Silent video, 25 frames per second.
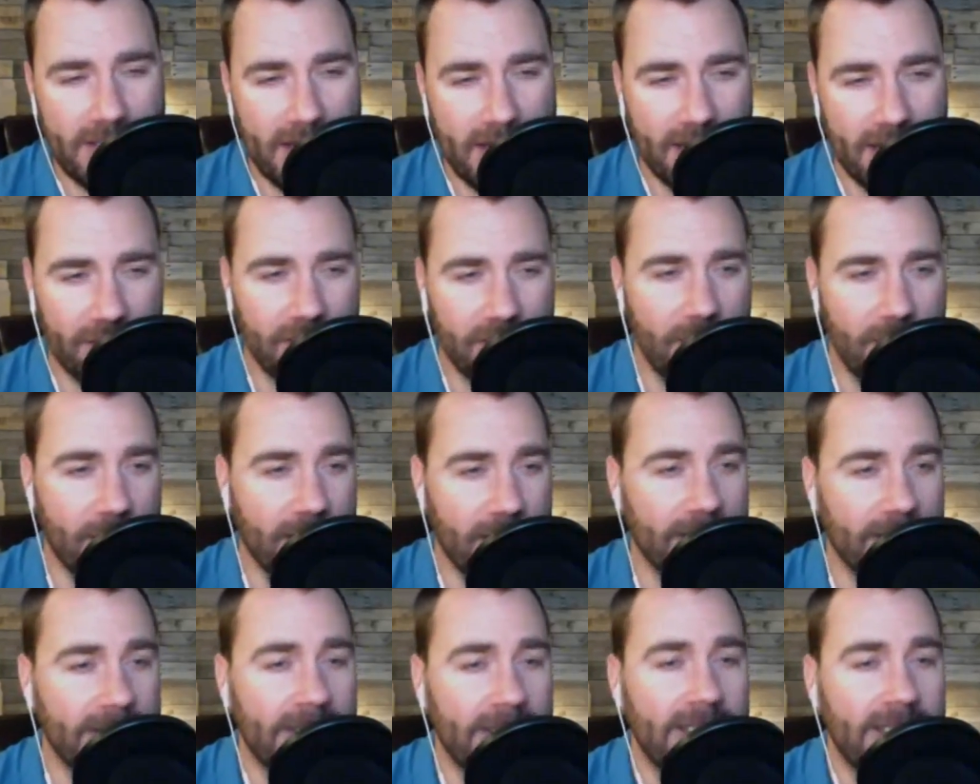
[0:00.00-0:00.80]
I'll take
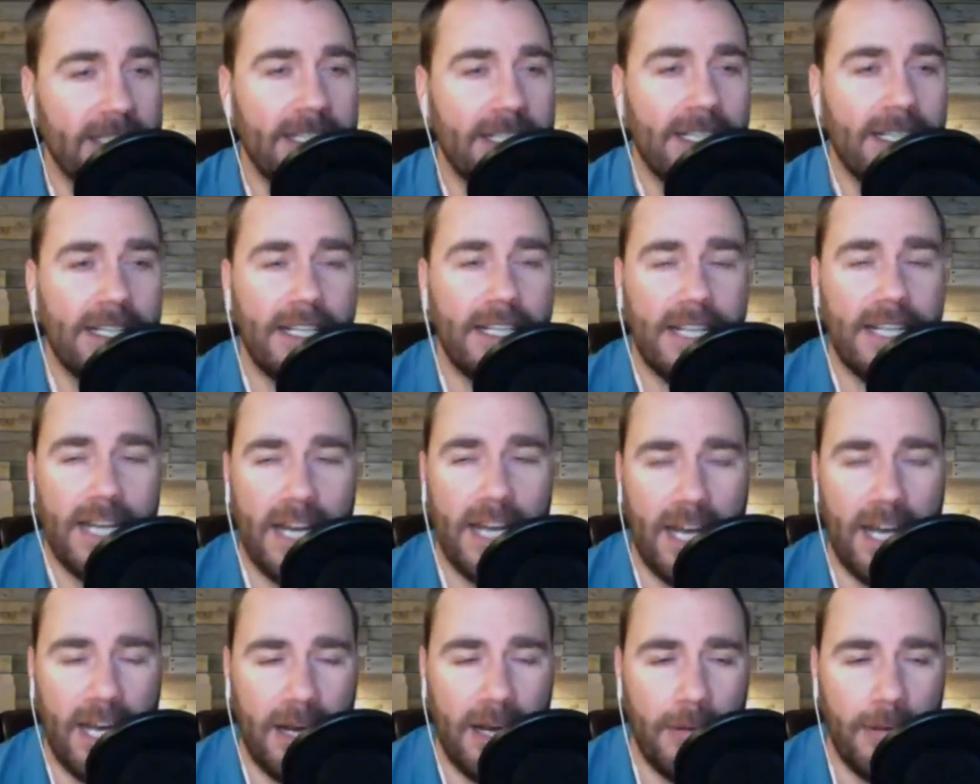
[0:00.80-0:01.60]
it from you.
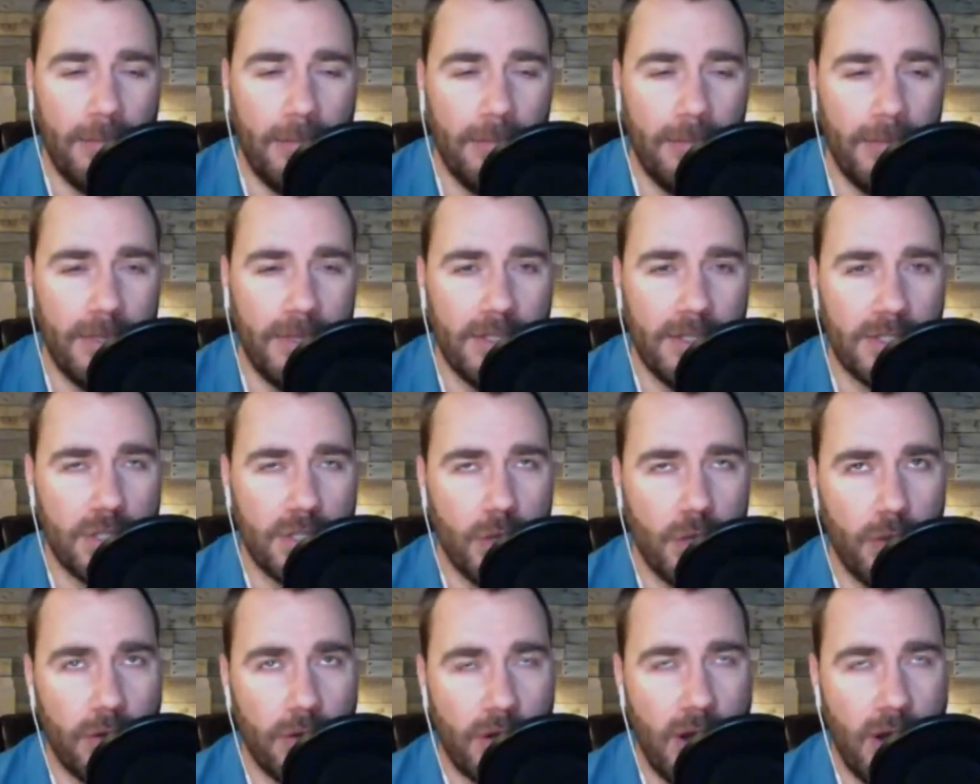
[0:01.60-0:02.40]
I'm
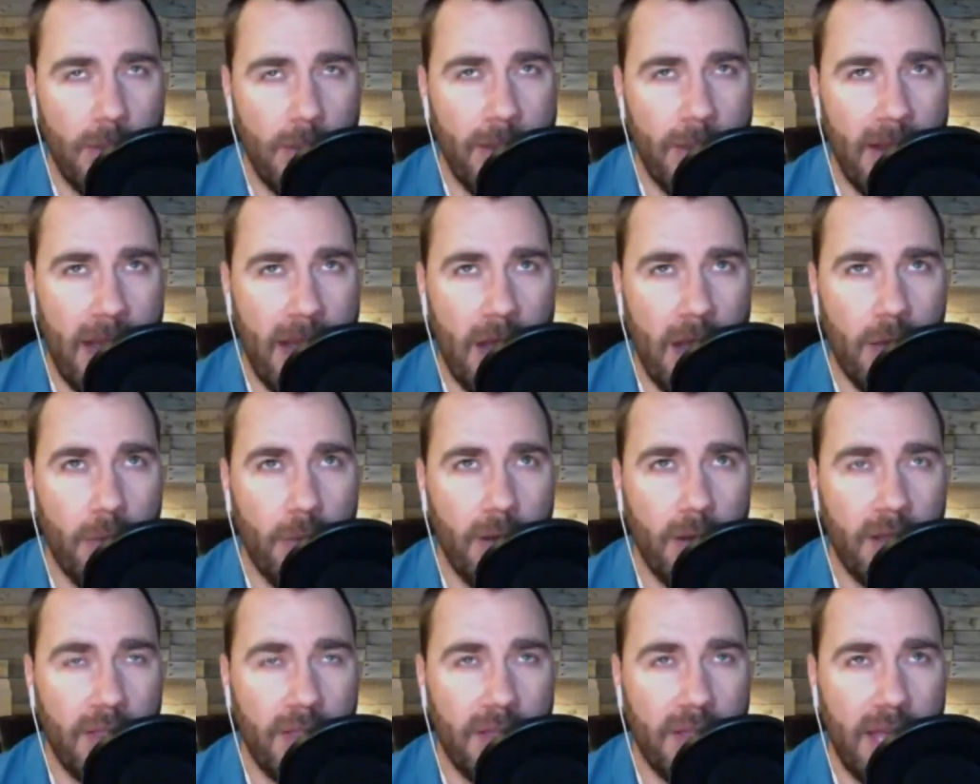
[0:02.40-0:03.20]
coming out with
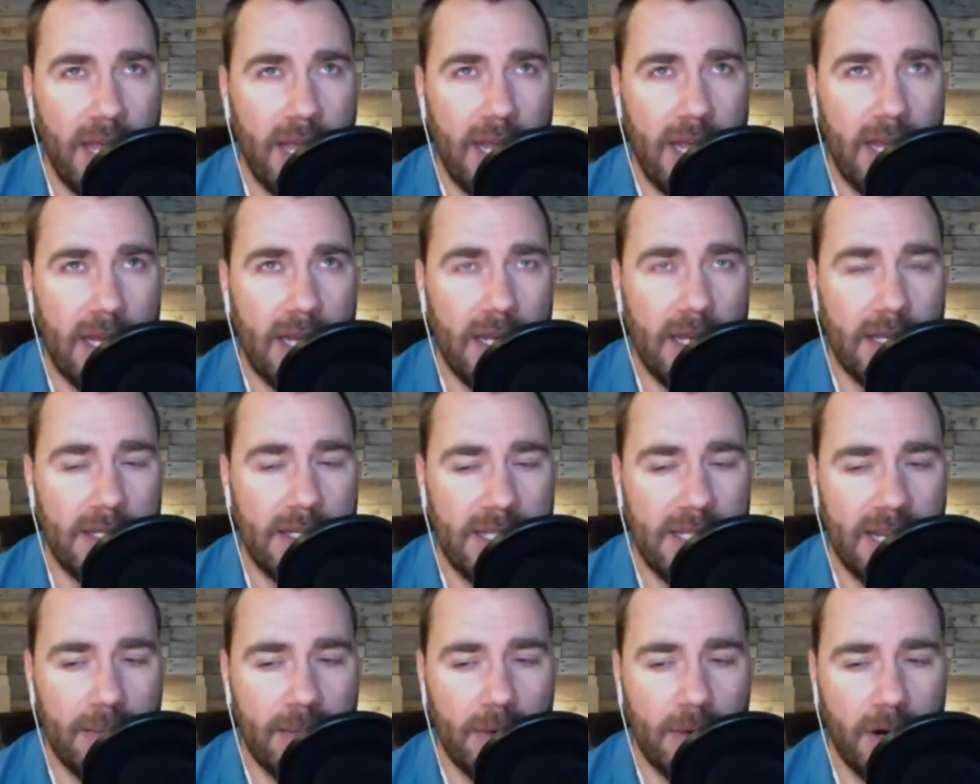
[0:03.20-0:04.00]
a
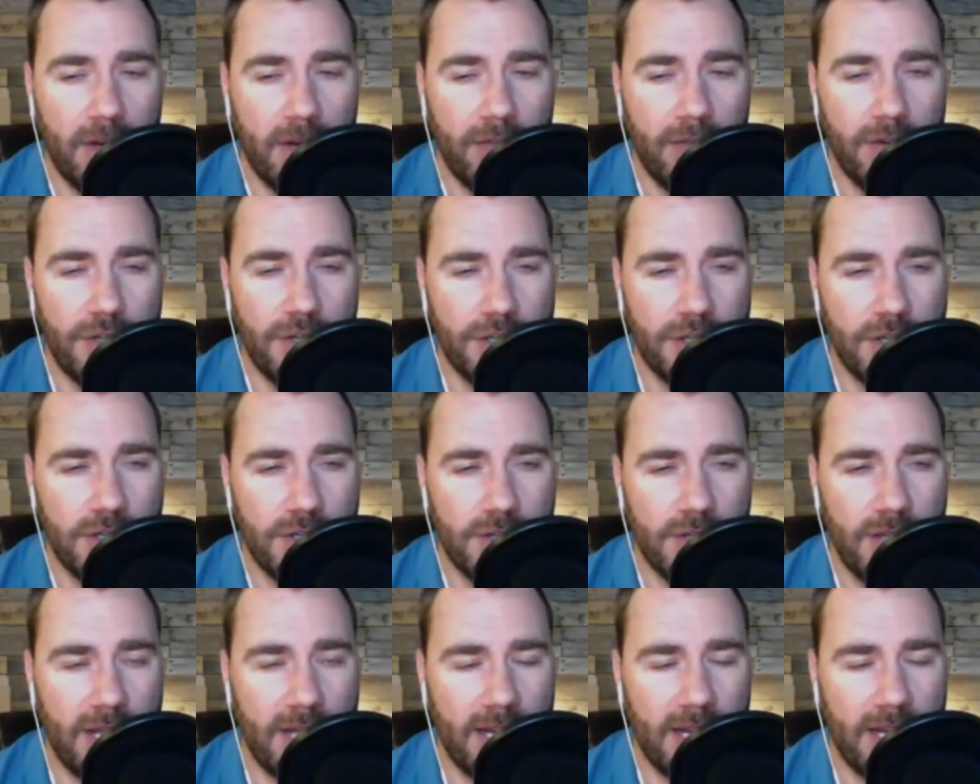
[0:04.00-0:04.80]
DMR version, so like
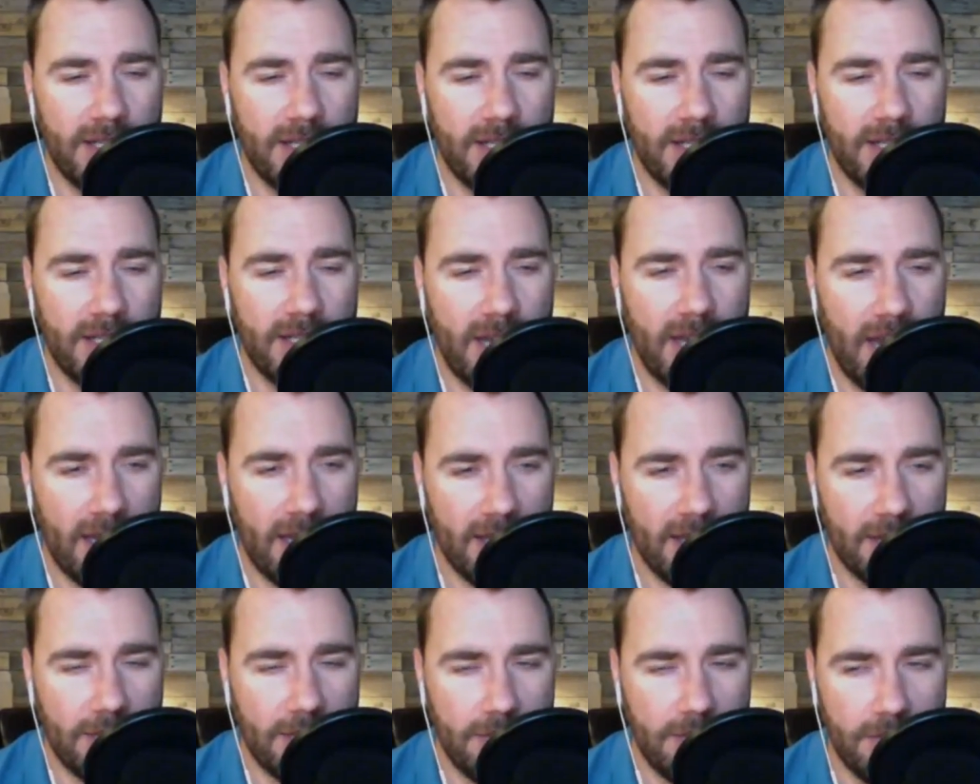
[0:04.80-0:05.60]
a dedicated
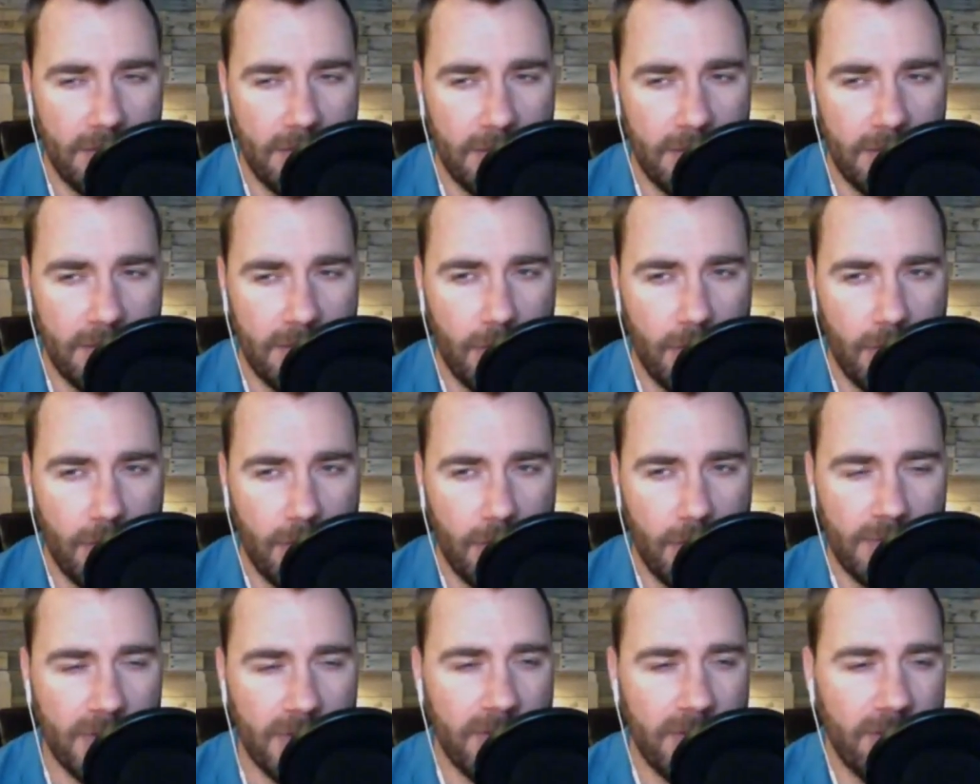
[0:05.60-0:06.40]

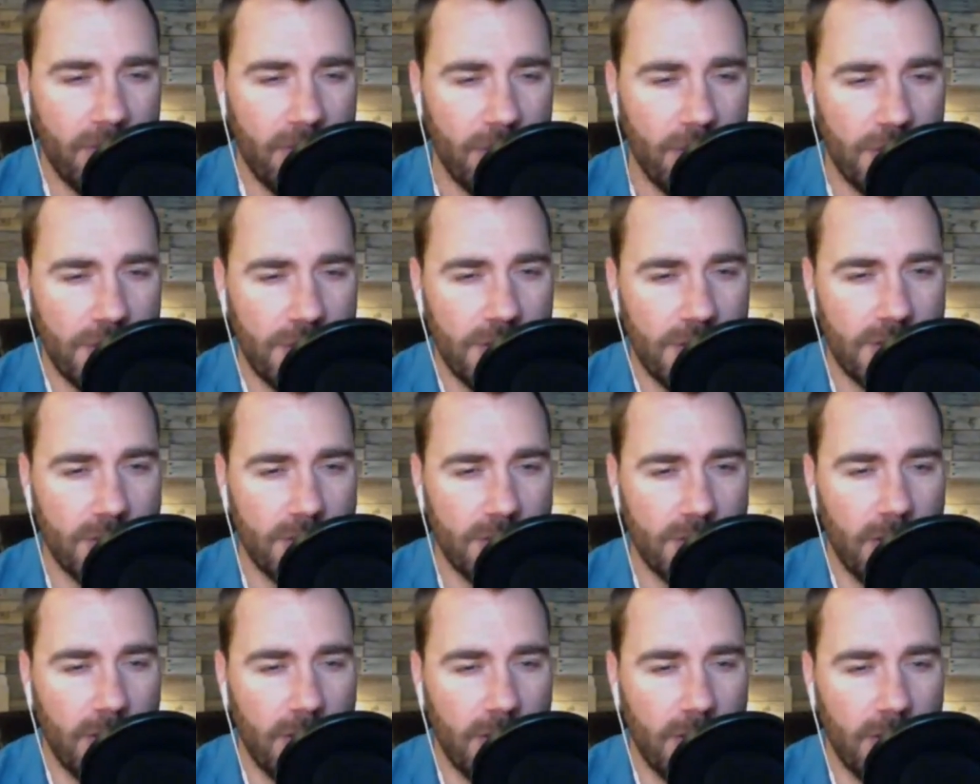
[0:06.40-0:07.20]
marksman version, so a
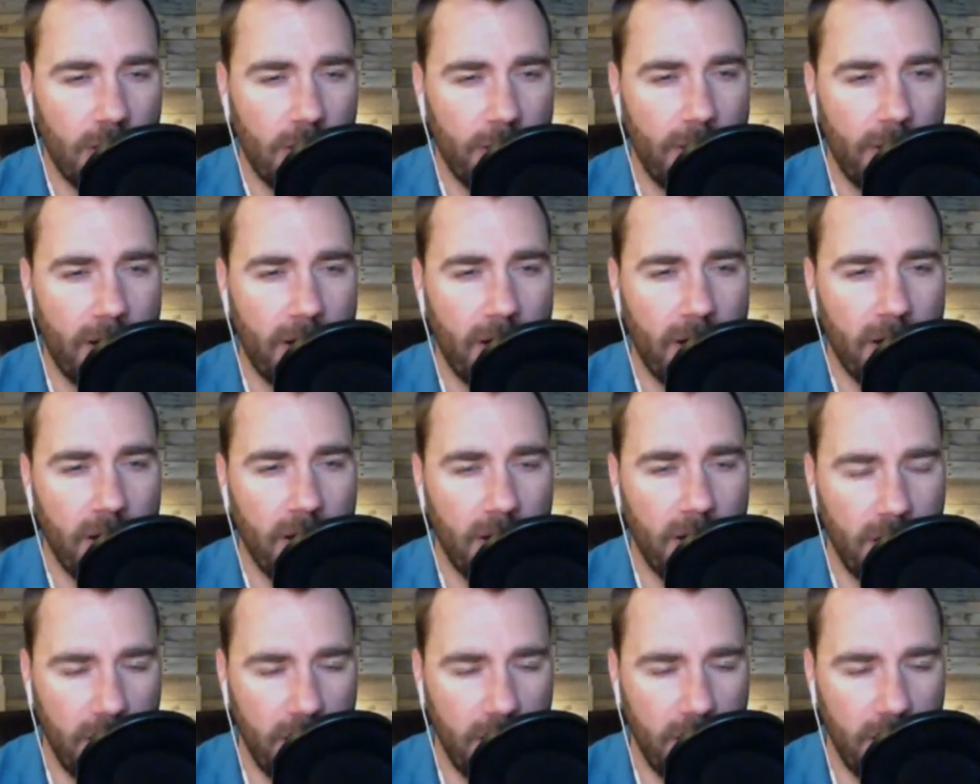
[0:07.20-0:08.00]
longer barrel
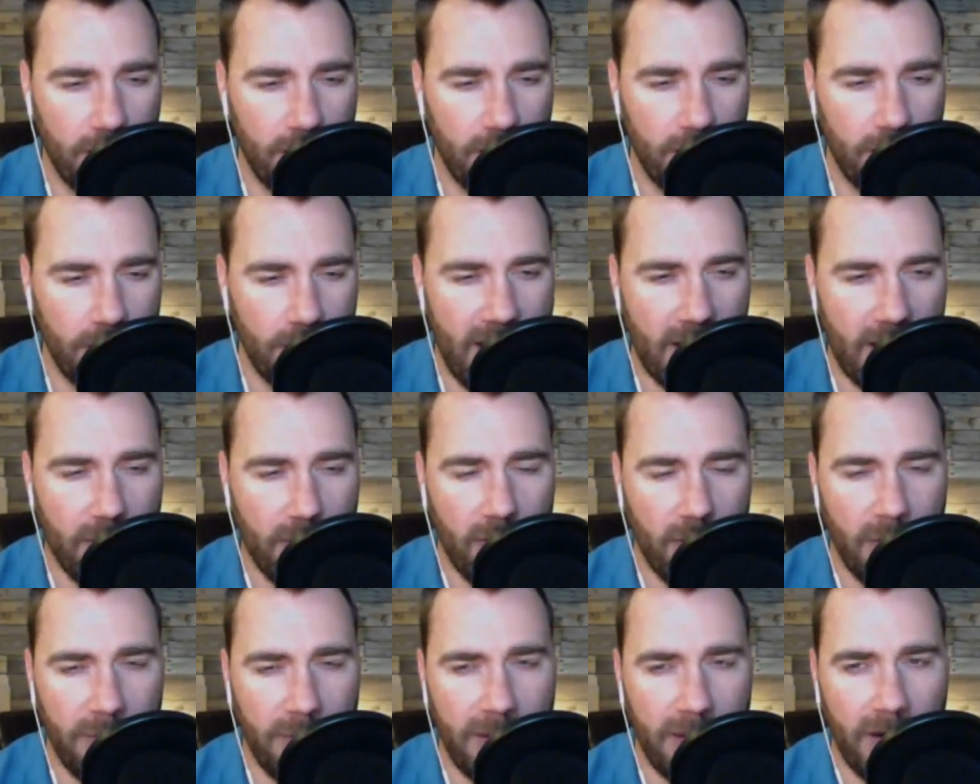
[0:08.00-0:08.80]
with the Magpul
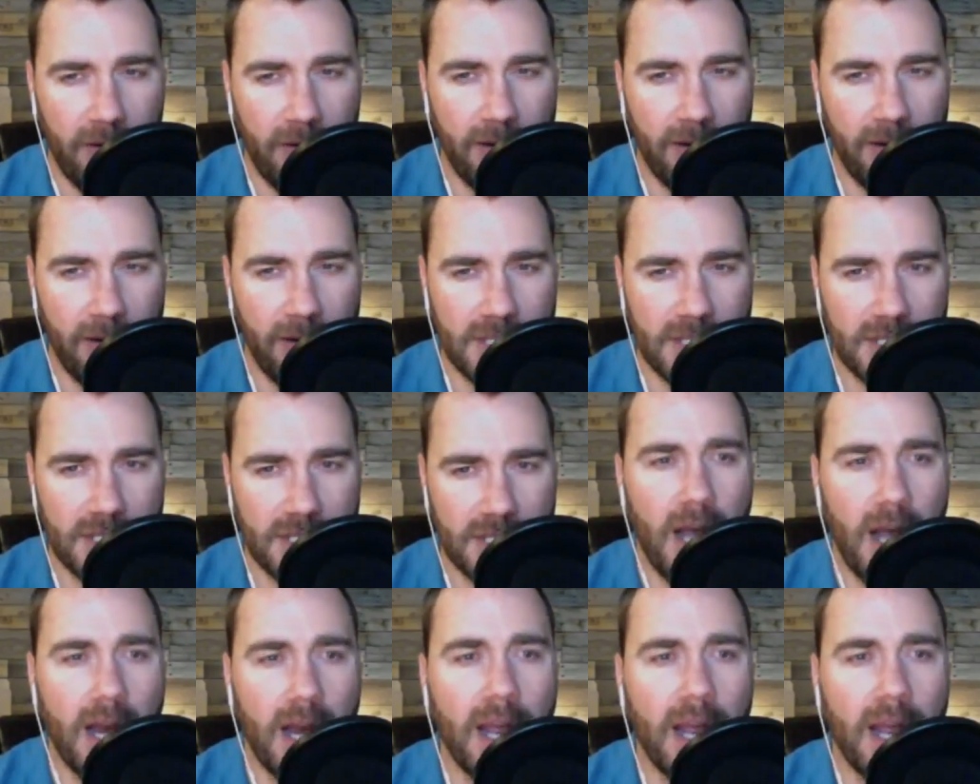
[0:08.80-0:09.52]
PRS stock.